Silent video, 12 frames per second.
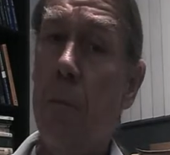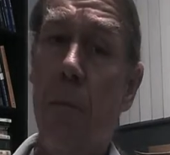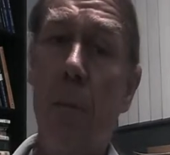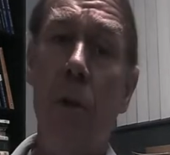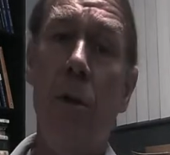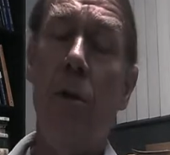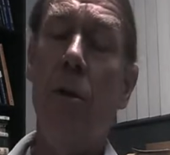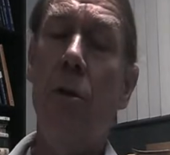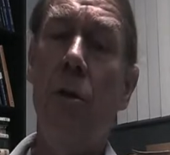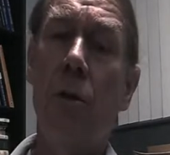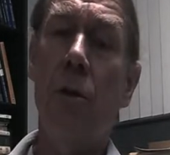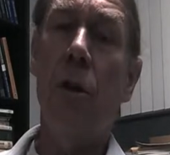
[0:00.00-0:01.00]

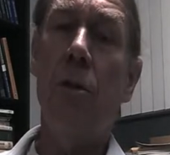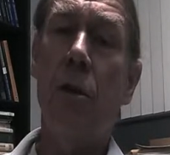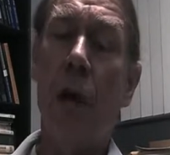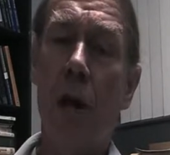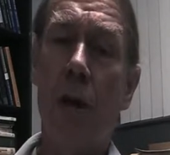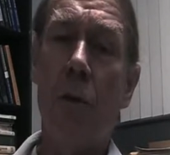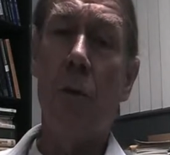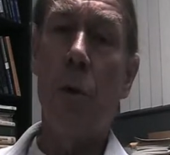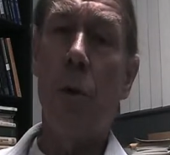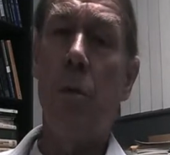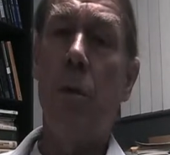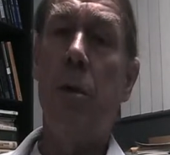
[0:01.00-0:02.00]
You're at the end of the
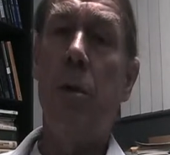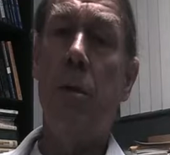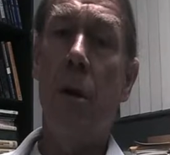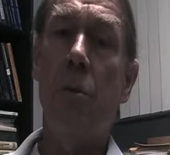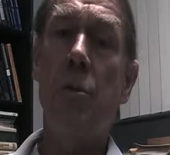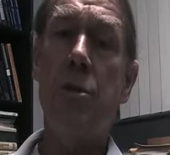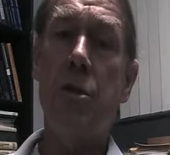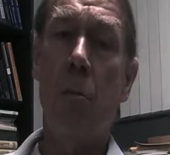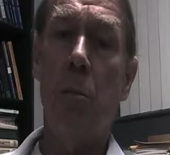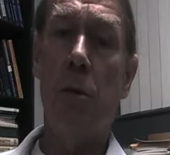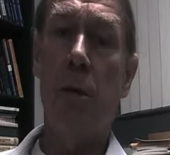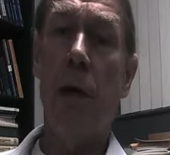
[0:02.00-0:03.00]
road. Don't
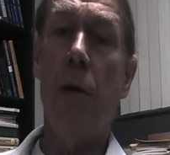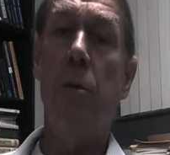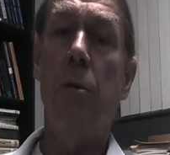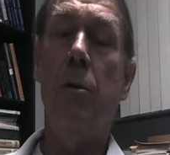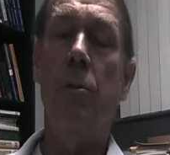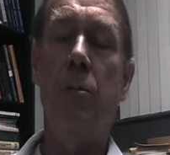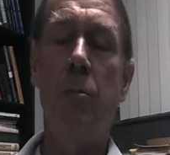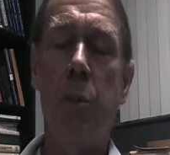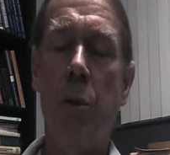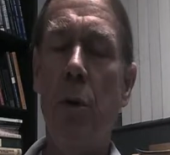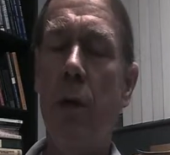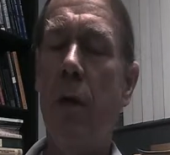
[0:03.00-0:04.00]
stumble now. You've
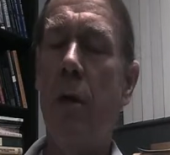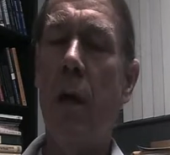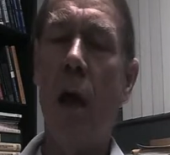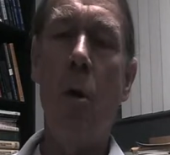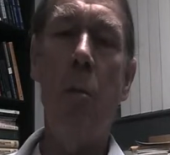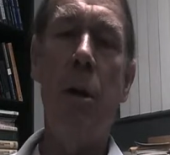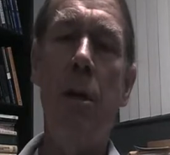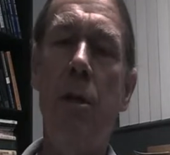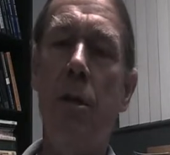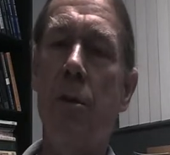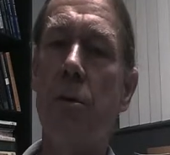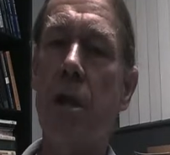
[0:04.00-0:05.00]
put in how many
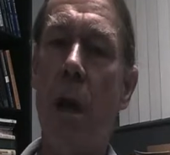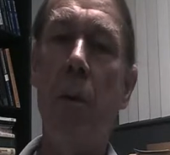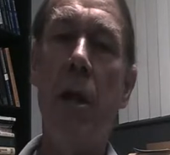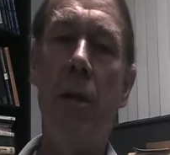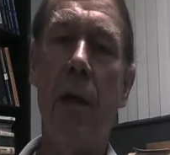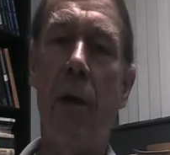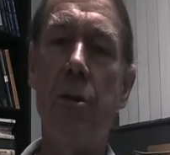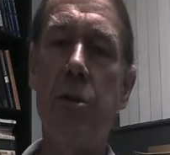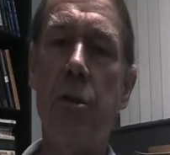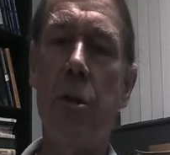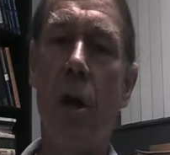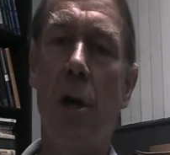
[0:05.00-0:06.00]
years, how many thousands
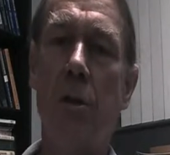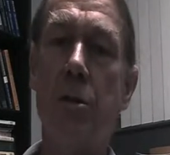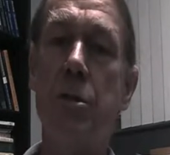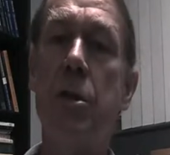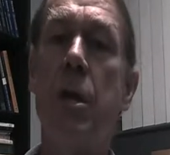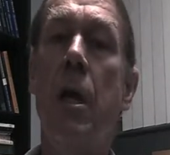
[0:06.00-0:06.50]
of dollars,